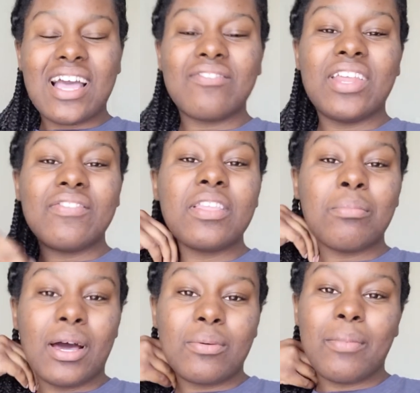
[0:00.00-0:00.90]
I've definitely
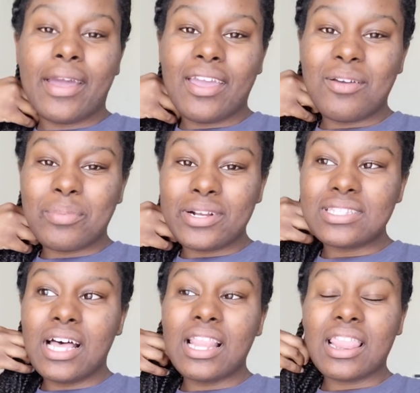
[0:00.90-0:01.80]
bonded with my campers
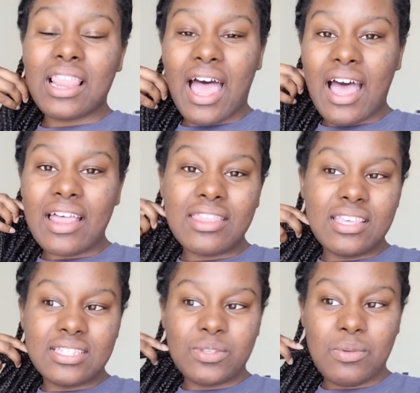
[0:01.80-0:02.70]
a lot
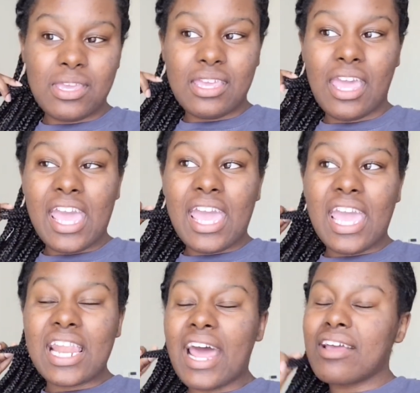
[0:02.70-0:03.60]
this week
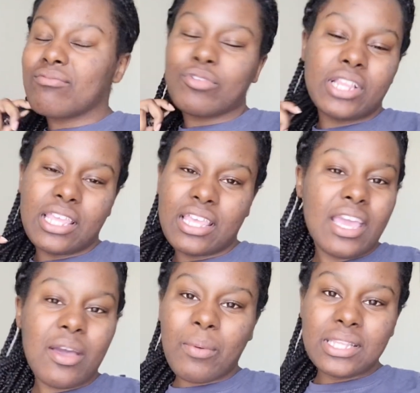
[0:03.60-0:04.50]
and I really
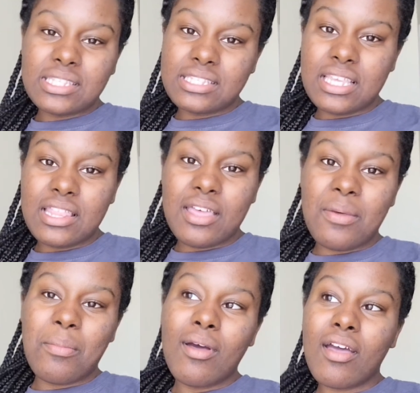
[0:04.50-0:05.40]
can't wait to see
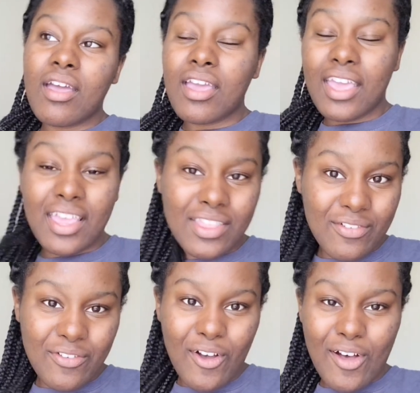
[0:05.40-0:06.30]
them in the
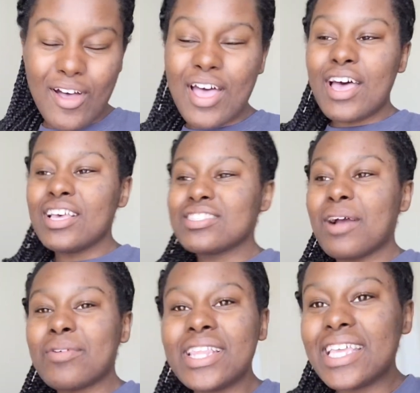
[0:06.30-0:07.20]
fall. So
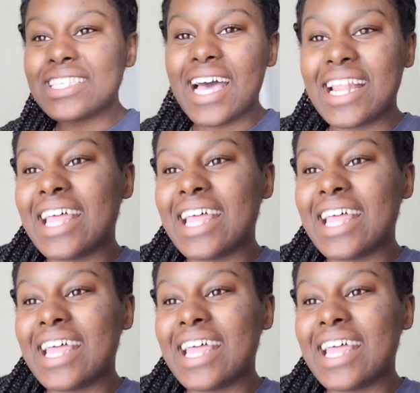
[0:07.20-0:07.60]
I'm really excited.